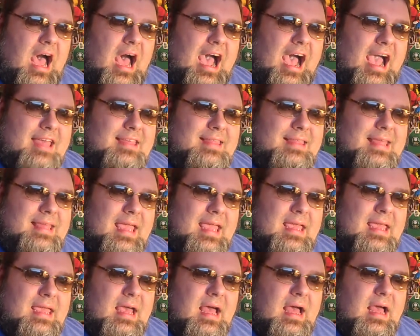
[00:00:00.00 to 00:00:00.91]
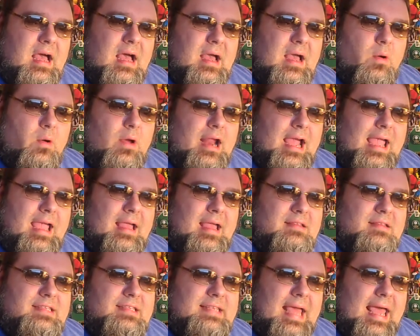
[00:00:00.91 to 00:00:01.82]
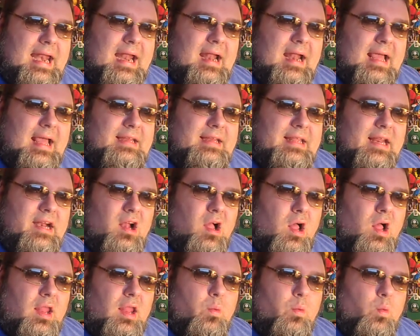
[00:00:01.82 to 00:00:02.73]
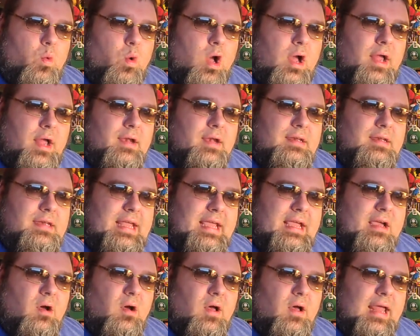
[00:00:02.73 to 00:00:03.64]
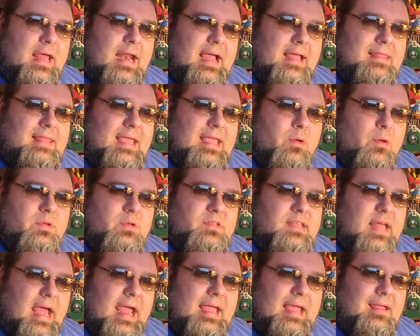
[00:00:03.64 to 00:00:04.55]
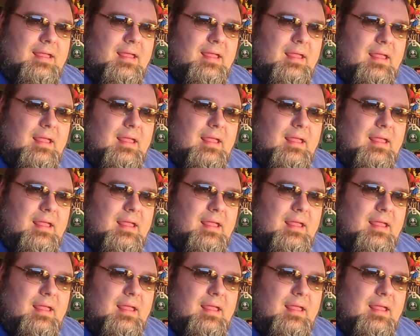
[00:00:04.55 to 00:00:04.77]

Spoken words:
I think when I sat down, I did it all in one deal, and I think it was like